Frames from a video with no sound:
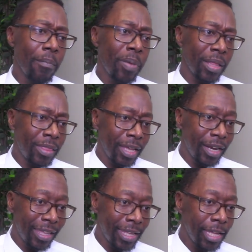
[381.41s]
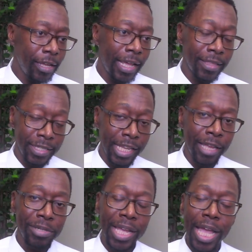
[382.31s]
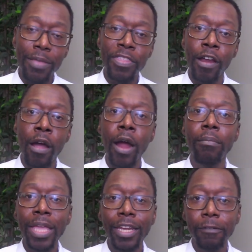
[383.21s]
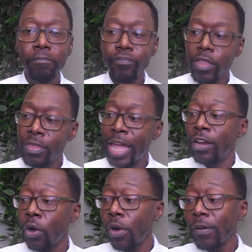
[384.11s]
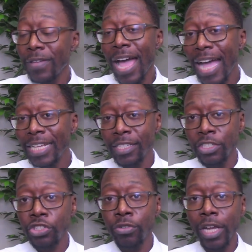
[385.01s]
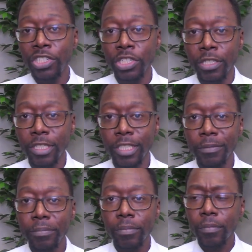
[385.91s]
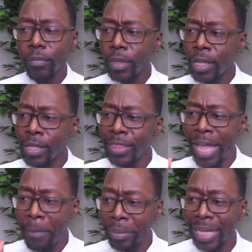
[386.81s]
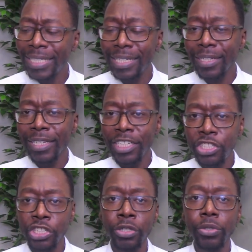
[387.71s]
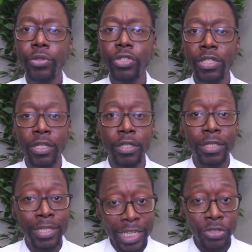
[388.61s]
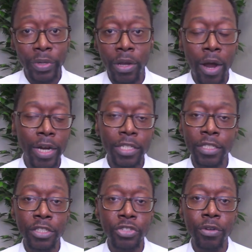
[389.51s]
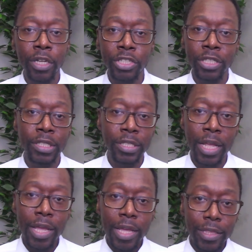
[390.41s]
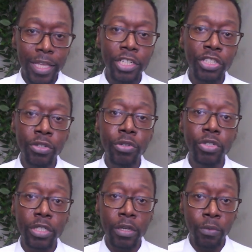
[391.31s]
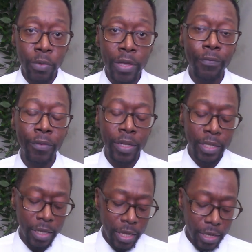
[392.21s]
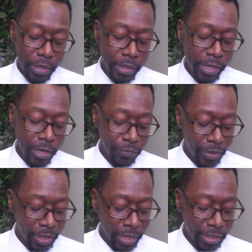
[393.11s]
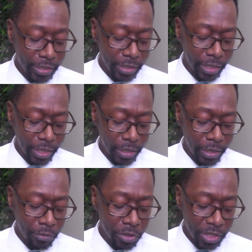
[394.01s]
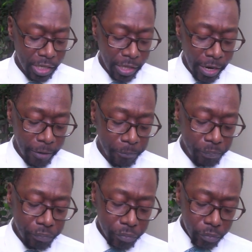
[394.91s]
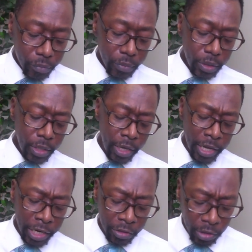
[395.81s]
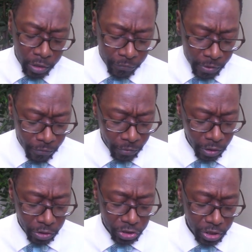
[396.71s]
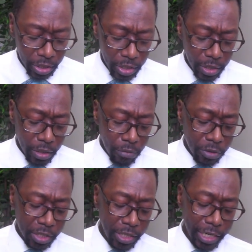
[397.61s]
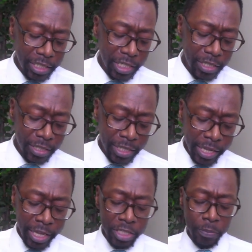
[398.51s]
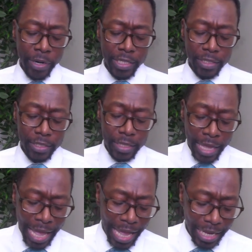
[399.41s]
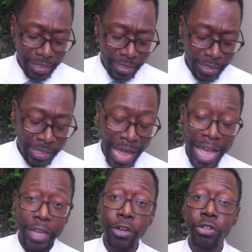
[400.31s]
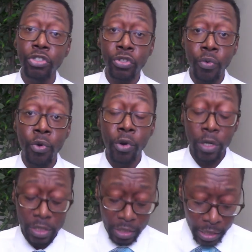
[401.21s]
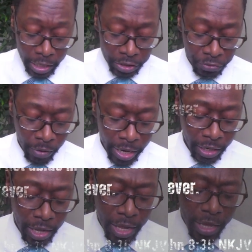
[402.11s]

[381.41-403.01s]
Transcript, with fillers: But then again, at the same time, there are many that know of God's instructions that blatantly choose to disregard his instructions. They choose to willfully live in sin. Now, we'll see there in the 35th verse, we'll see that Jesus, he expresses God's desire towards us, right?